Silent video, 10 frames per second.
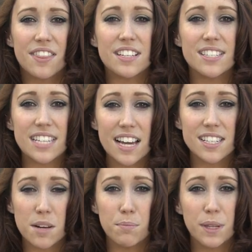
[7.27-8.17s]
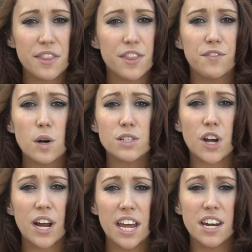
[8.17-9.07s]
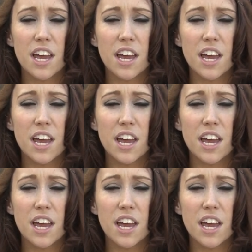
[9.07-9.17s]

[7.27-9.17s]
The set is complete, the votes are in,